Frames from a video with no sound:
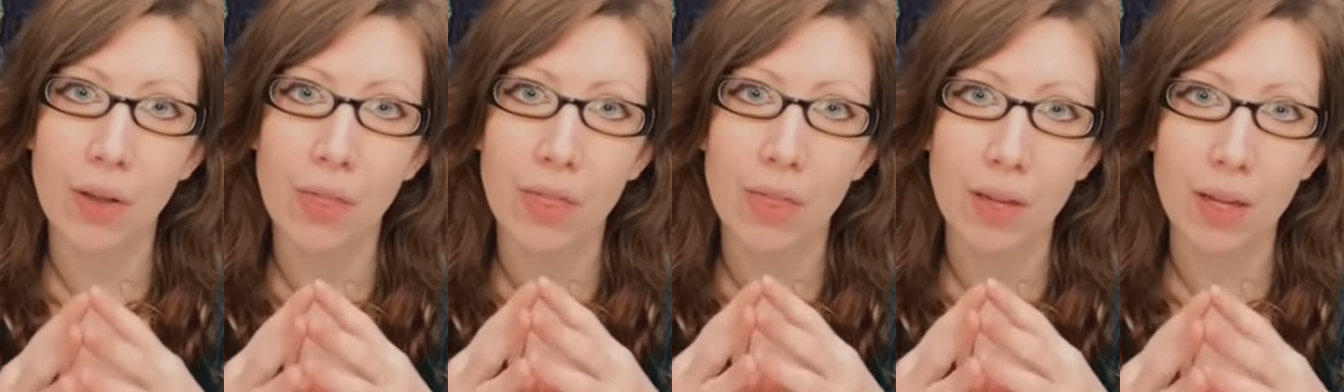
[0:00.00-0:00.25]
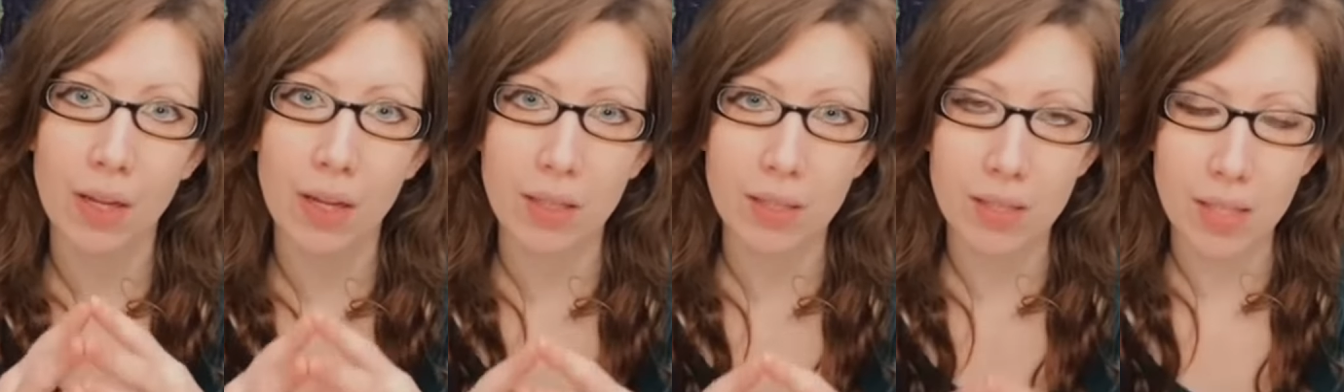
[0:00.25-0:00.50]

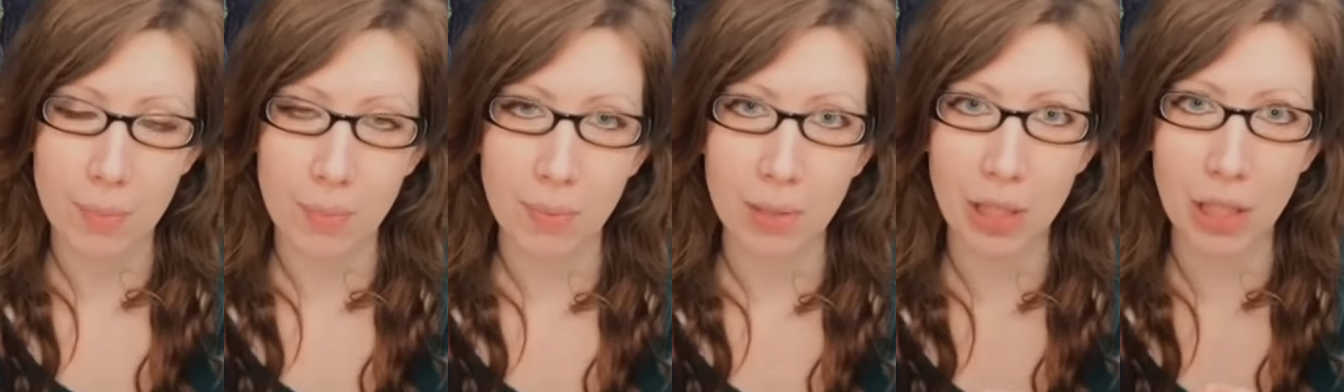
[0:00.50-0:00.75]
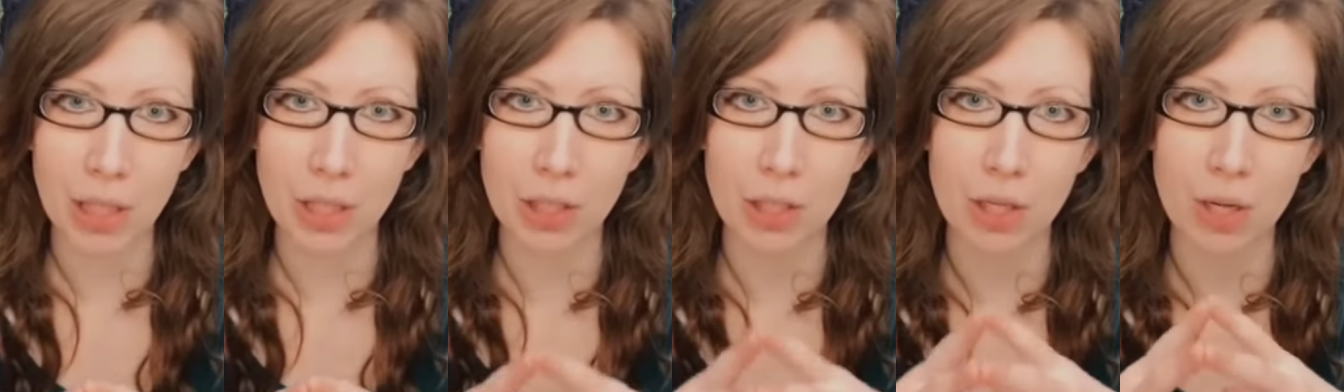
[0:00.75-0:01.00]
the
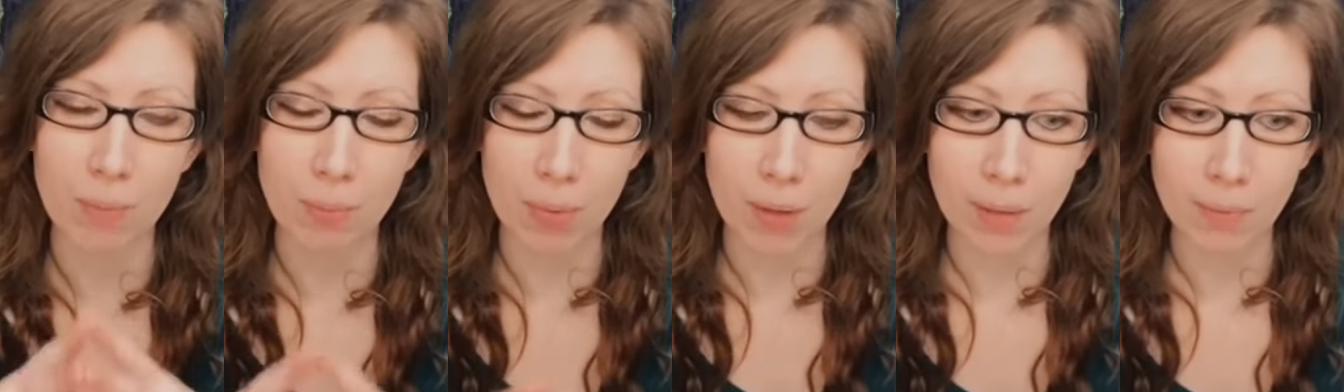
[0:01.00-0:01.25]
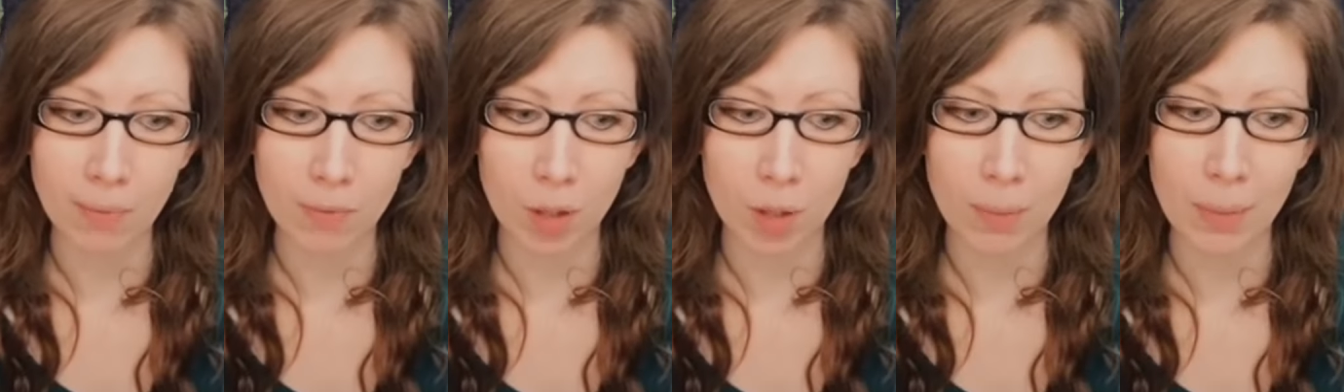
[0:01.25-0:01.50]
separation and bulb
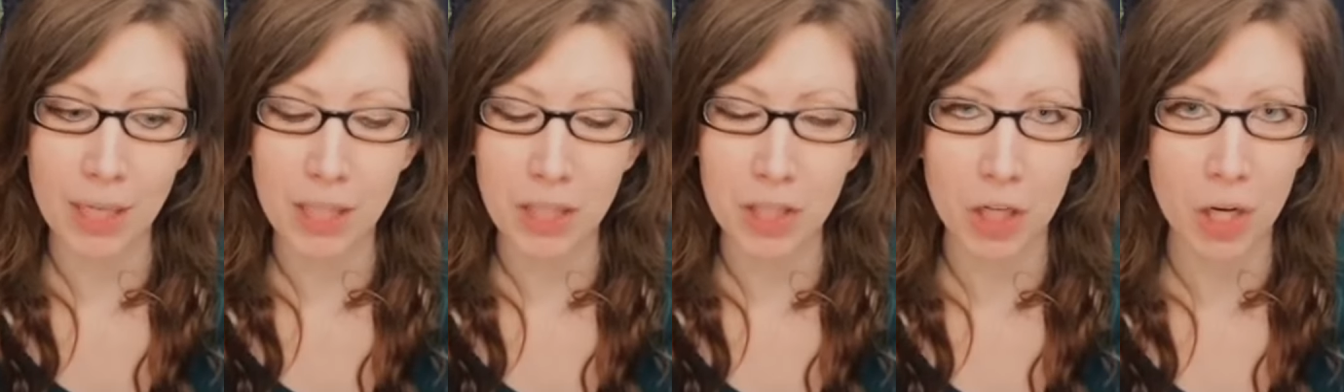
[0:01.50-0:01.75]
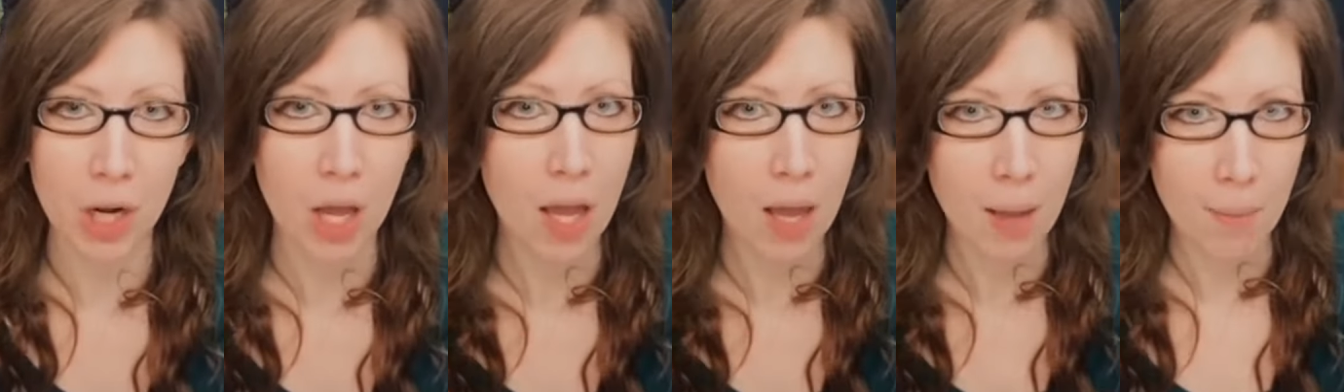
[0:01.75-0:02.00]
formation,
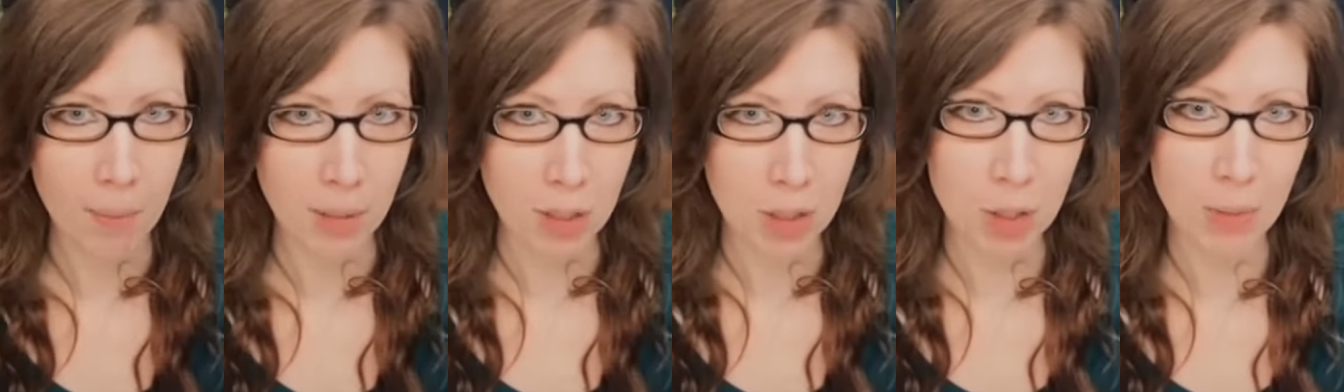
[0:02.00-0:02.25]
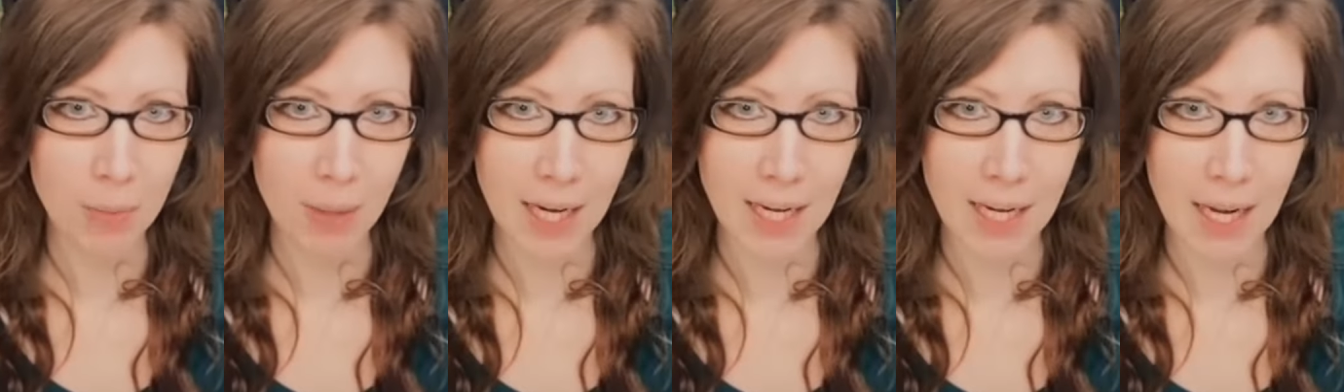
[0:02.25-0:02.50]
but you
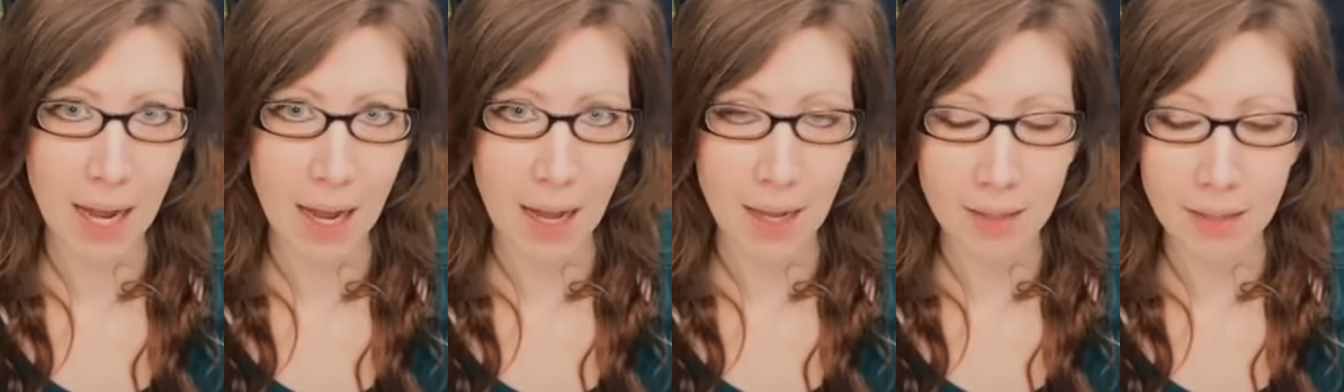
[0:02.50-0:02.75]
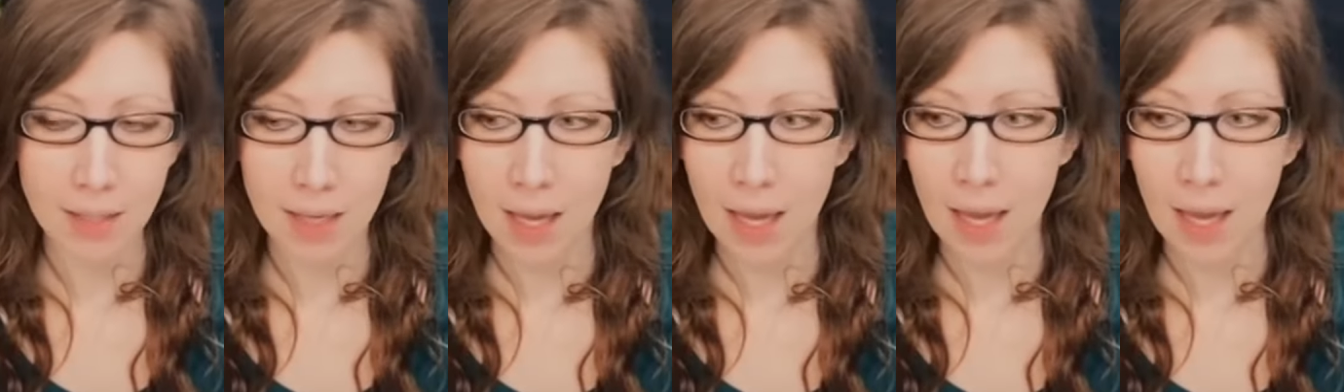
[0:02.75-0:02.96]
might not.